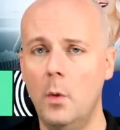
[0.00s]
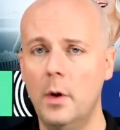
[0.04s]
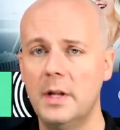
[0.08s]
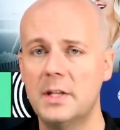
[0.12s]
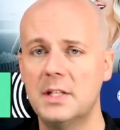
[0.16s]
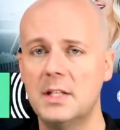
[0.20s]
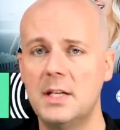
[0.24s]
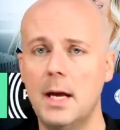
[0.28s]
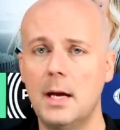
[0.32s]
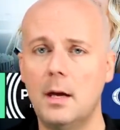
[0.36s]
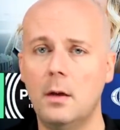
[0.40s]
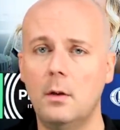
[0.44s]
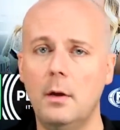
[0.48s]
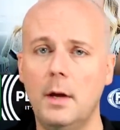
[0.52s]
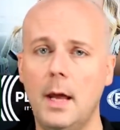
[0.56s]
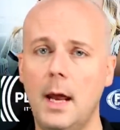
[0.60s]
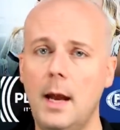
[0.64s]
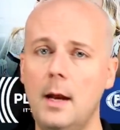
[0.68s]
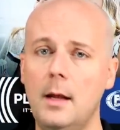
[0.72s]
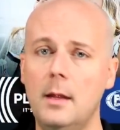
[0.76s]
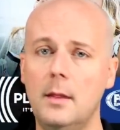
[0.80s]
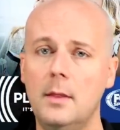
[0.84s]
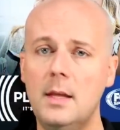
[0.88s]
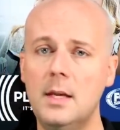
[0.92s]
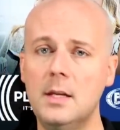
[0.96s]
Let's take a look
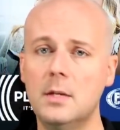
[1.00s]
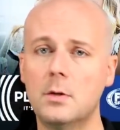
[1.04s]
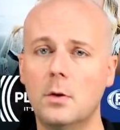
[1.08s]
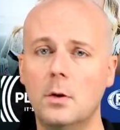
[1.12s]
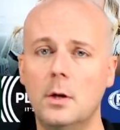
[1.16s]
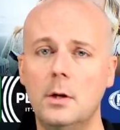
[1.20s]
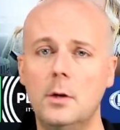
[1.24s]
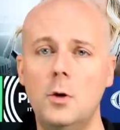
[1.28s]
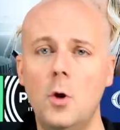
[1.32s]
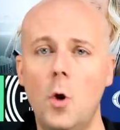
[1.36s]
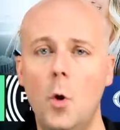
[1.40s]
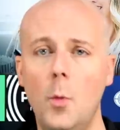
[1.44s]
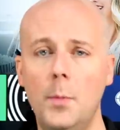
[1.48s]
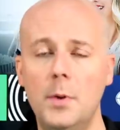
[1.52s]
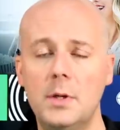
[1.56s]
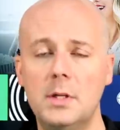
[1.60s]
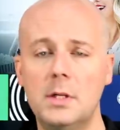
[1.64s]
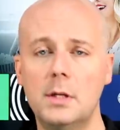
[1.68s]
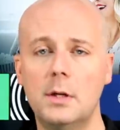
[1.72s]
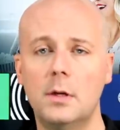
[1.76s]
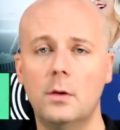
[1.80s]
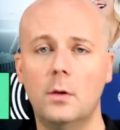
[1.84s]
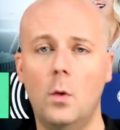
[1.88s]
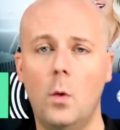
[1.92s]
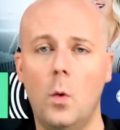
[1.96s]
at it. These are in no
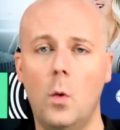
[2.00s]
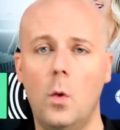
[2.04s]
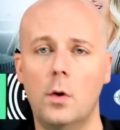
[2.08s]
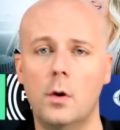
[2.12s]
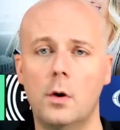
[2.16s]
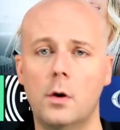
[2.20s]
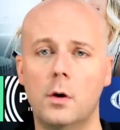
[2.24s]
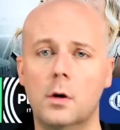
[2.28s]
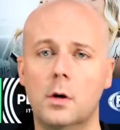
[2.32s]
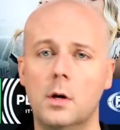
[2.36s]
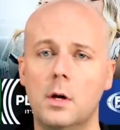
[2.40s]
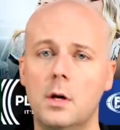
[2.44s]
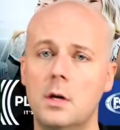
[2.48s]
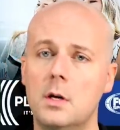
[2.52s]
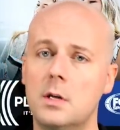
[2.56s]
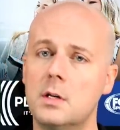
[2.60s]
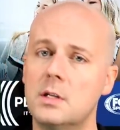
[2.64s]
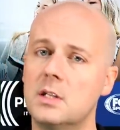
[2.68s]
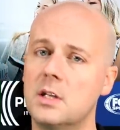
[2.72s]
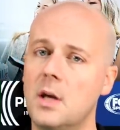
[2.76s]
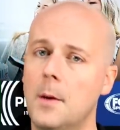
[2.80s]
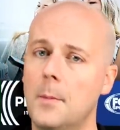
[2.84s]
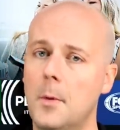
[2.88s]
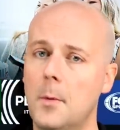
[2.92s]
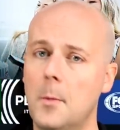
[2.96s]
particular order.
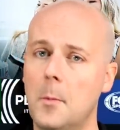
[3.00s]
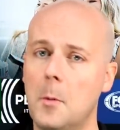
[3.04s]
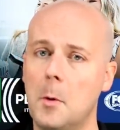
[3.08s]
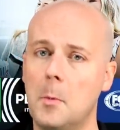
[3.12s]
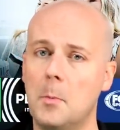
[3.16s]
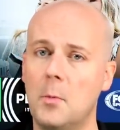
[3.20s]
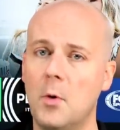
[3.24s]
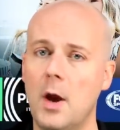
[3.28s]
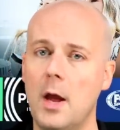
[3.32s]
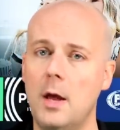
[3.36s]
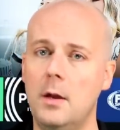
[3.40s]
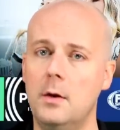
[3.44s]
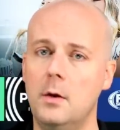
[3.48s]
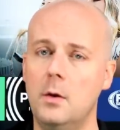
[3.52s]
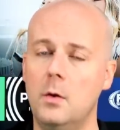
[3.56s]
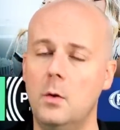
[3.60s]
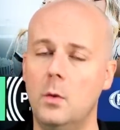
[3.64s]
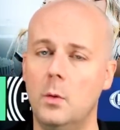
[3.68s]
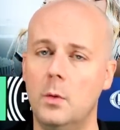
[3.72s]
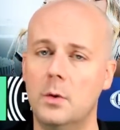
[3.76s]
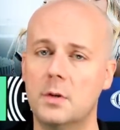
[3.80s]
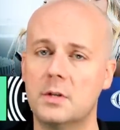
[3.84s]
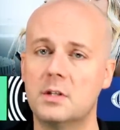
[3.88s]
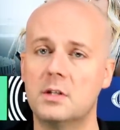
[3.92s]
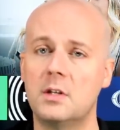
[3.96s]
Some of them are brand
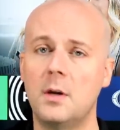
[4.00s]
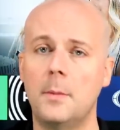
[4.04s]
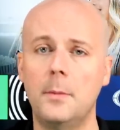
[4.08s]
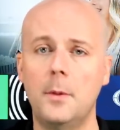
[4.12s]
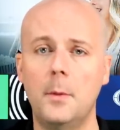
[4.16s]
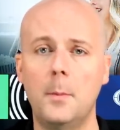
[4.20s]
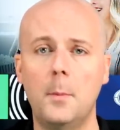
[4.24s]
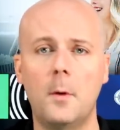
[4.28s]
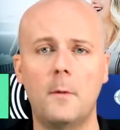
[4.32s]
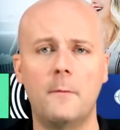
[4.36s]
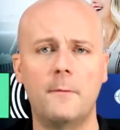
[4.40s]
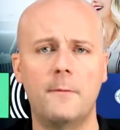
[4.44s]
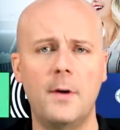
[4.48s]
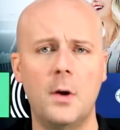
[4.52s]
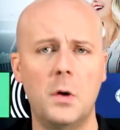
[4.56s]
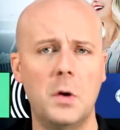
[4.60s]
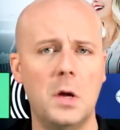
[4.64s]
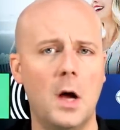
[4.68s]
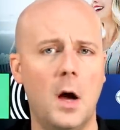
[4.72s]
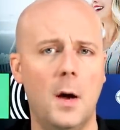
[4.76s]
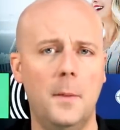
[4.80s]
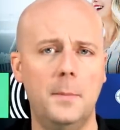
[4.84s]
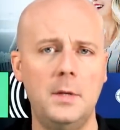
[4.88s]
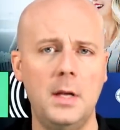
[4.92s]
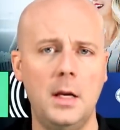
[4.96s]
new. Some of them are
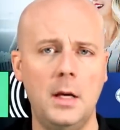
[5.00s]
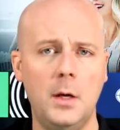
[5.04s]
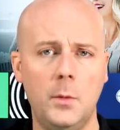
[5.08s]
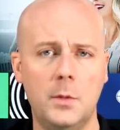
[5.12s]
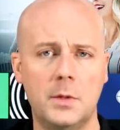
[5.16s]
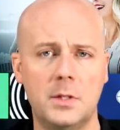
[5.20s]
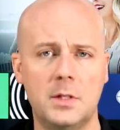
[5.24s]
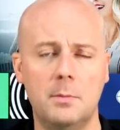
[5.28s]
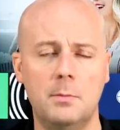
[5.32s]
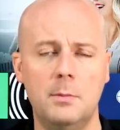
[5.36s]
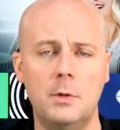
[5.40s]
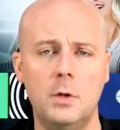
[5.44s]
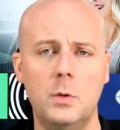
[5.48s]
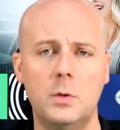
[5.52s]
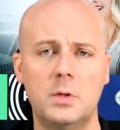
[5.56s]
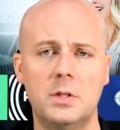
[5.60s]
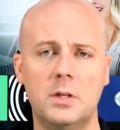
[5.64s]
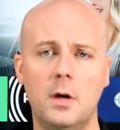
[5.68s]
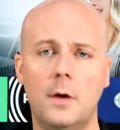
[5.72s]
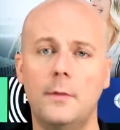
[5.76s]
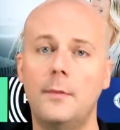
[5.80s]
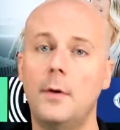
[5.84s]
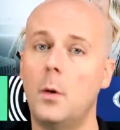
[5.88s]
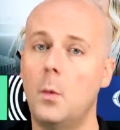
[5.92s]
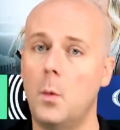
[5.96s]
very updated with some new
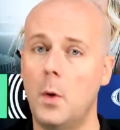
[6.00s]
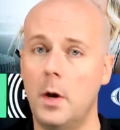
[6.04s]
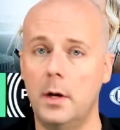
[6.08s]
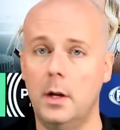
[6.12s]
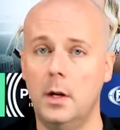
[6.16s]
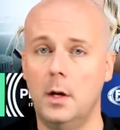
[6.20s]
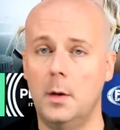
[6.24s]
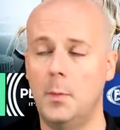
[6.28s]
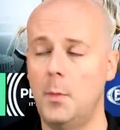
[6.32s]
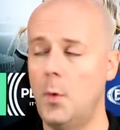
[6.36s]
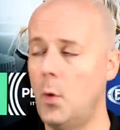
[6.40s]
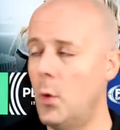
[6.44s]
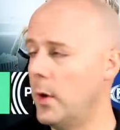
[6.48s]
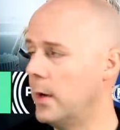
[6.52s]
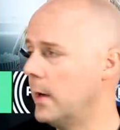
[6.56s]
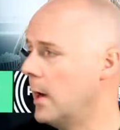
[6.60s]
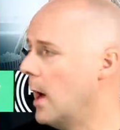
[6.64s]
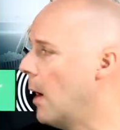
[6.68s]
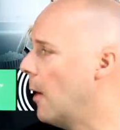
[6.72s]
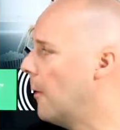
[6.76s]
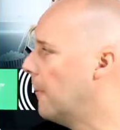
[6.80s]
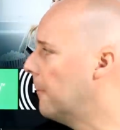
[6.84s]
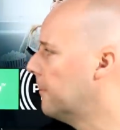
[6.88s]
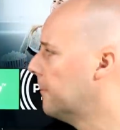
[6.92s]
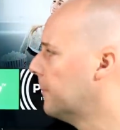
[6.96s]
stuff I wanted to point
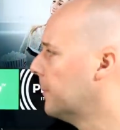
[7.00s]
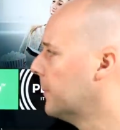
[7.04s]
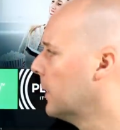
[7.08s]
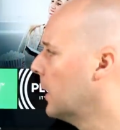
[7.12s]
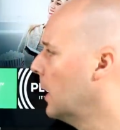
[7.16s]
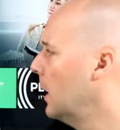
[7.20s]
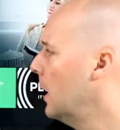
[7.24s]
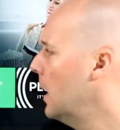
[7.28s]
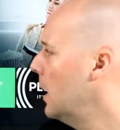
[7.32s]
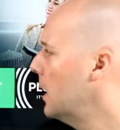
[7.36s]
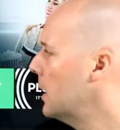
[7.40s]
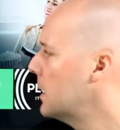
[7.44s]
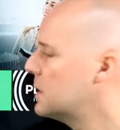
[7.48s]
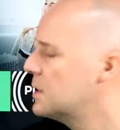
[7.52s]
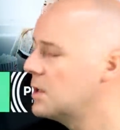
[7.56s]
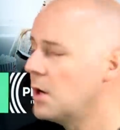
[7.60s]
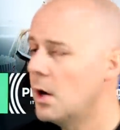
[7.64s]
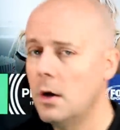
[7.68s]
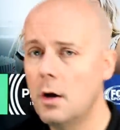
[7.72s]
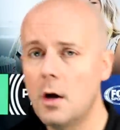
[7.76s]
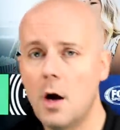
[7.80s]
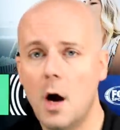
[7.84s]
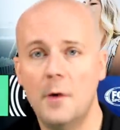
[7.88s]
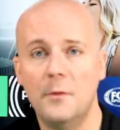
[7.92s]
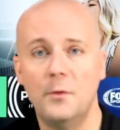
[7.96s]
out.
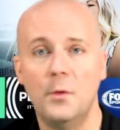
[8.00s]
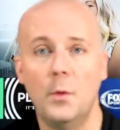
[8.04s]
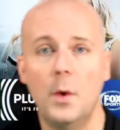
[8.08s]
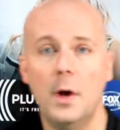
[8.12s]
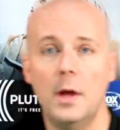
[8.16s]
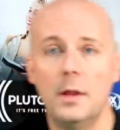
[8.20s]
Starting off